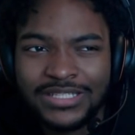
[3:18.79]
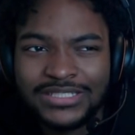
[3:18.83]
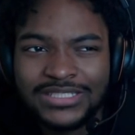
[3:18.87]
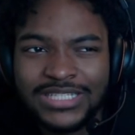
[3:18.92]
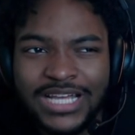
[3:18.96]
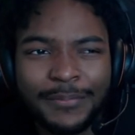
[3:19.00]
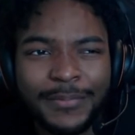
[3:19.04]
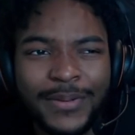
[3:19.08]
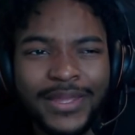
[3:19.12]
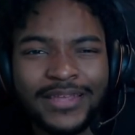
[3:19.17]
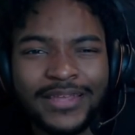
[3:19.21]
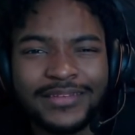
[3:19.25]

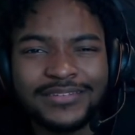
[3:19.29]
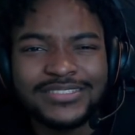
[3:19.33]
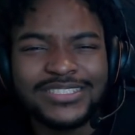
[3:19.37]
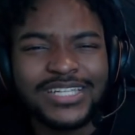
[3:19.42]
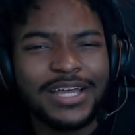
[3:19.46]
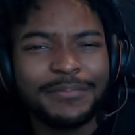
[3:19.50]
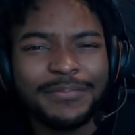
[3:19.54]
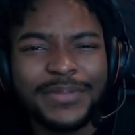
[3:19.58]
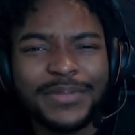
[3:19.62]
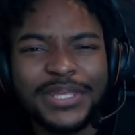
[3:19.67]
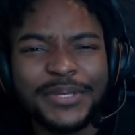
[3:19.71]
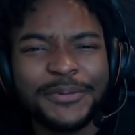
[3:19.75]
Stop,
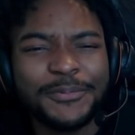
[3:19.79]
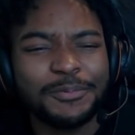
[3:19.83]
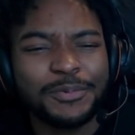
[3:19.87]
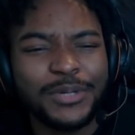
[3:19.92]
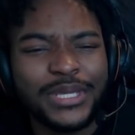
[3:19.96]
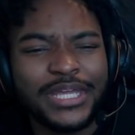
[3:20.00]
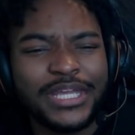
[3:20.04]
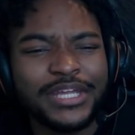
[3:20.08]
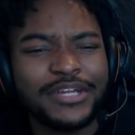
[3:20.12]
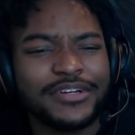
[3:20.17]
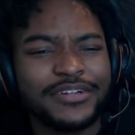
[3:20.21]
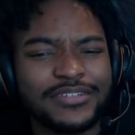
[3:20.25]
stop being
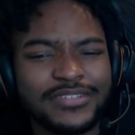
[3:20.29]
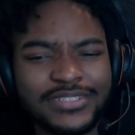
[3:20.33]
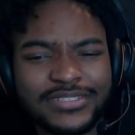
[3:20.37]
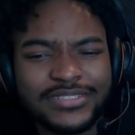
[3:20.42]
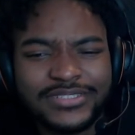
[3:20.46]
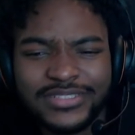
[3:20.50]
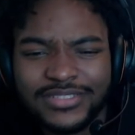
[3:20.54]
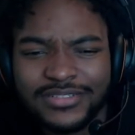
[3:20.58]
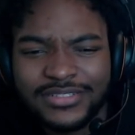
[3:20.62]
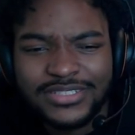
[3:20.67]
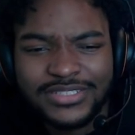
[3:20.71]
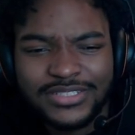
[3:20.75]
weird.
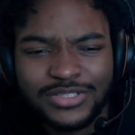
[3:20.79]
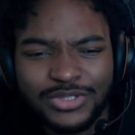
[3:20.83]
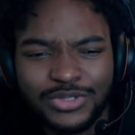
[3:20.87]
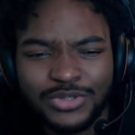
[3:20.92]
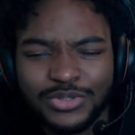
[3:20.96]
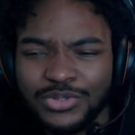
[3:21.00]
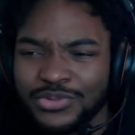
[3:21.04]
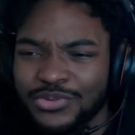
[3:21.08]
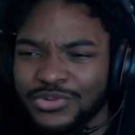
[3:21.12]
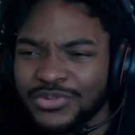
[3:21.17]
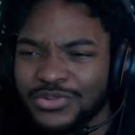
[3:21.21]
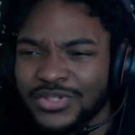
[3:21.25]
This song is
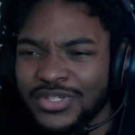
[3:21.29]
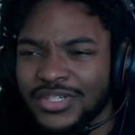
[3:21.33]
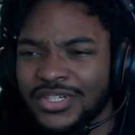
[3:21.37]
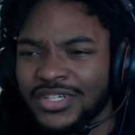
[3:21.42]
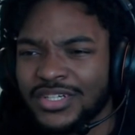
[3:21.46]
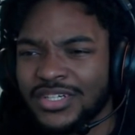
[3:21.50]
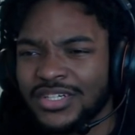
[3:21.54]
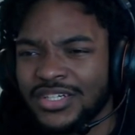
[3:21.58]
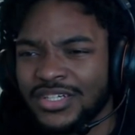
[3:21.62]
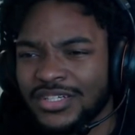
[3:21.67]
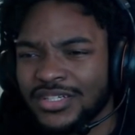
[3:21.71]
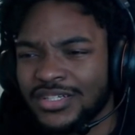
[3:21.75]
cool
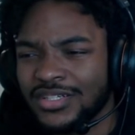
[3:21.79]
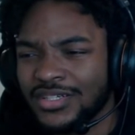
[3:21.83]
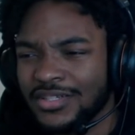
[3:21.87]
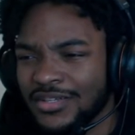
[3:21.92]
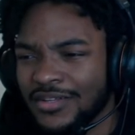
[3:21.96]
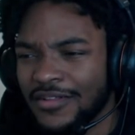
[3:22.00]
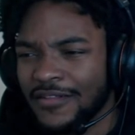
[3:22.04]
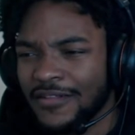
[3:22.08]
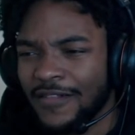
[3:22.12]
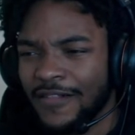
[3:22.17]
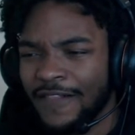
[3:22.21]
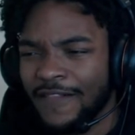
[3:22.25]
so
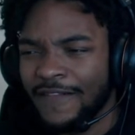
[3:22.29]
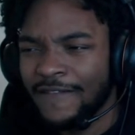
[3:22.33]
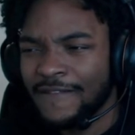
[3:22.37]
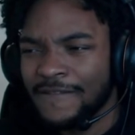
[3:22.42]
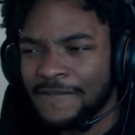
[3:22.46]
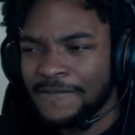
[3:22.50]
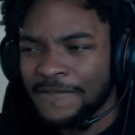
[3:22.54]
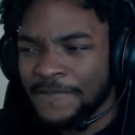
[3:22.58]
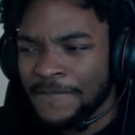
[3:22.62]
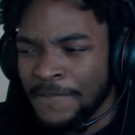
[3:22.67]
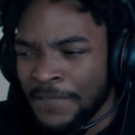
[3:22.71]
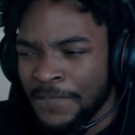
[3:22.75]
fat it's but
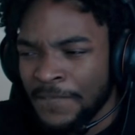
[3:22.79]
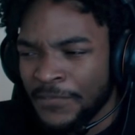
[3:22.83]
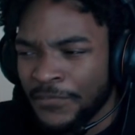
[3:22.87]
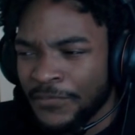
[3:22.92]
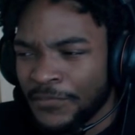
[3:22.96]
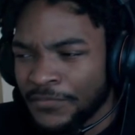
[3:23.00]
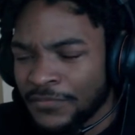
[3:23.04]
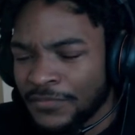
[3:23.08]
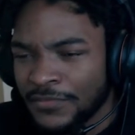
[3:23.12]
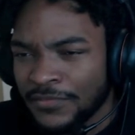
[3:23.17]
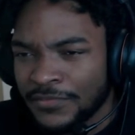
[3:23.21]
but bustin'.